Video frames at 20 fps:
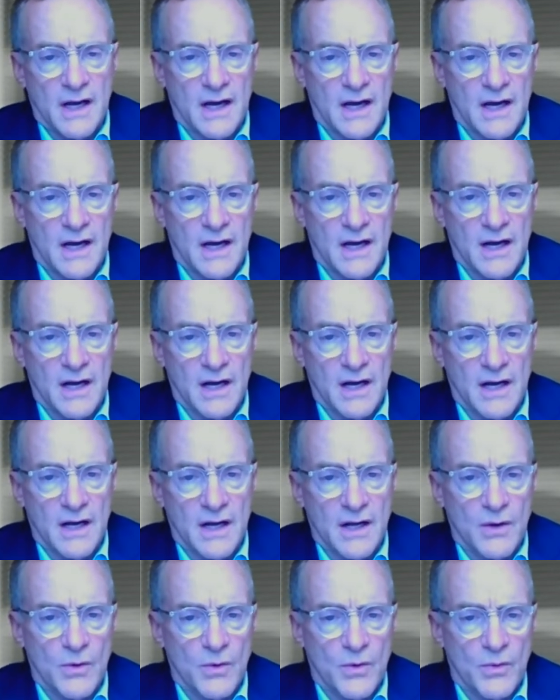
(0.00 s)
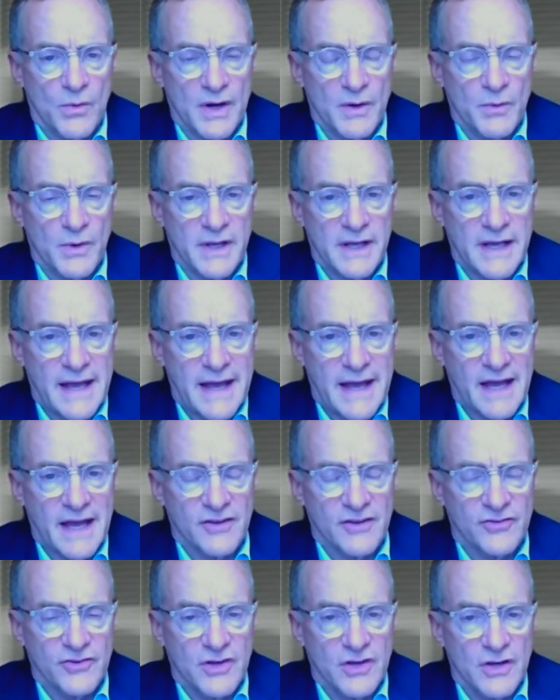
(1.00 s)
when we
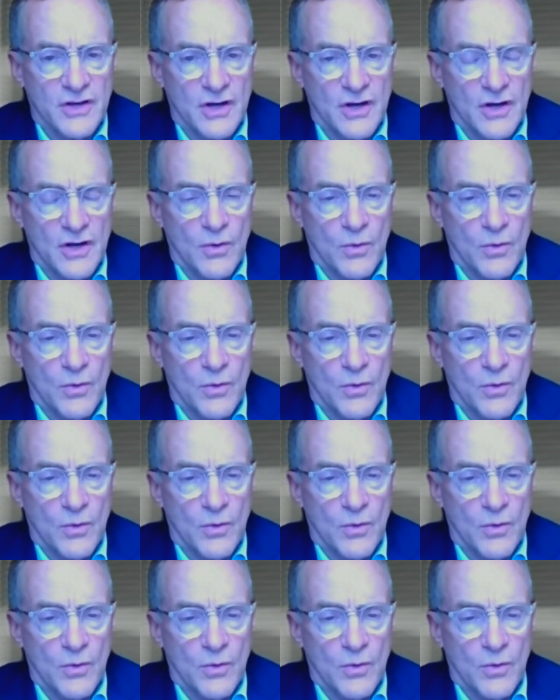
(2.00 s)
ask